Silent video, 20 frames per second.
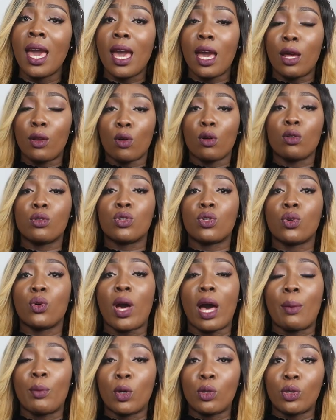And also,
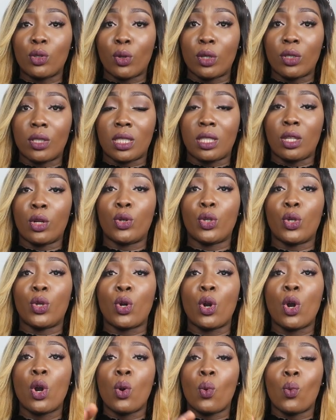I'm also going to tell
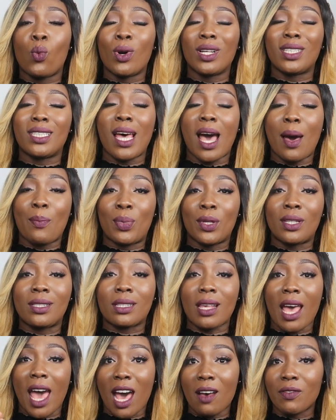you what
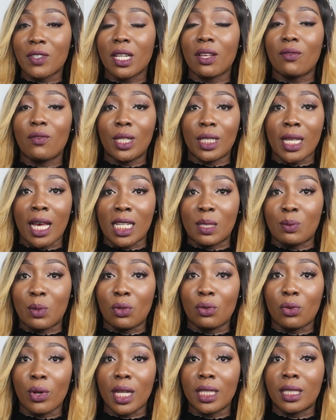happens after the visa has been
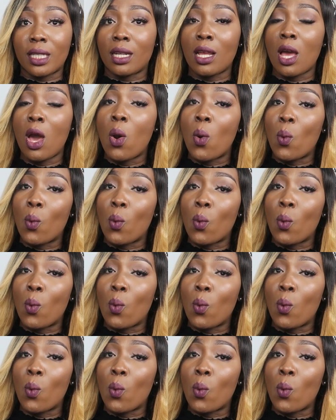granted,